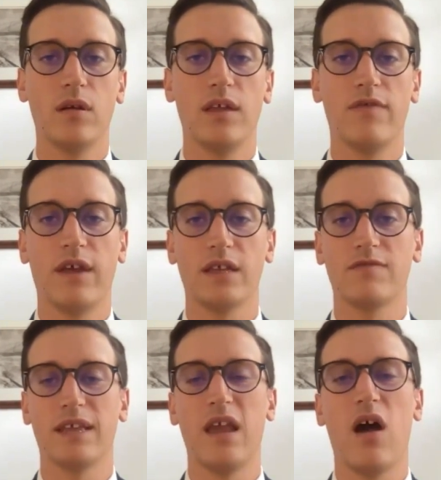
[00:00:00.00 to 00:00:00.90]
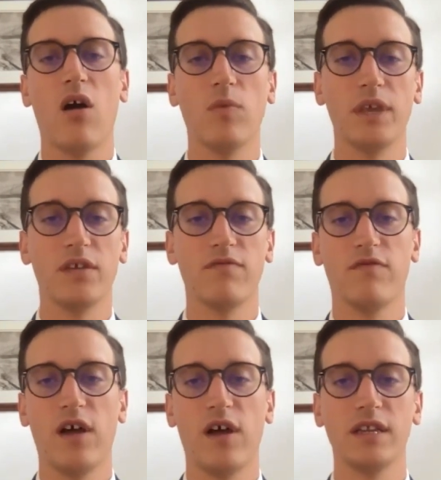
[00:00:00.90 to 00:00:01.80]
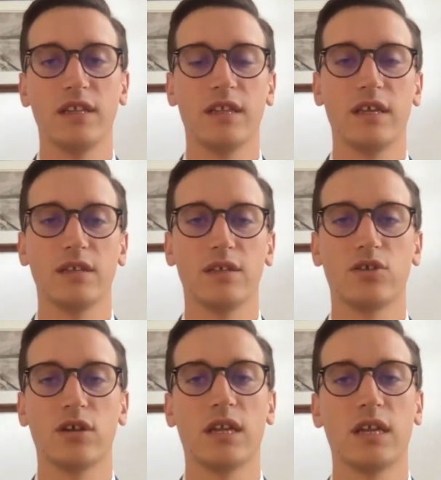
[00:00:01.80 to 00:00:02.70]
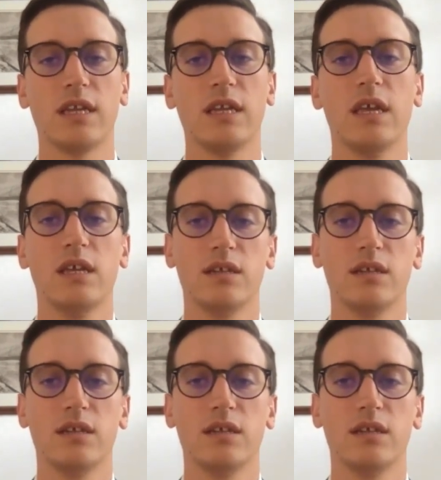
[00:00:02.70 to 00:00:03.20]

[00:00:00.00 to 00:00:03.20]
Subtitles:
Effectively, are we confining things strictly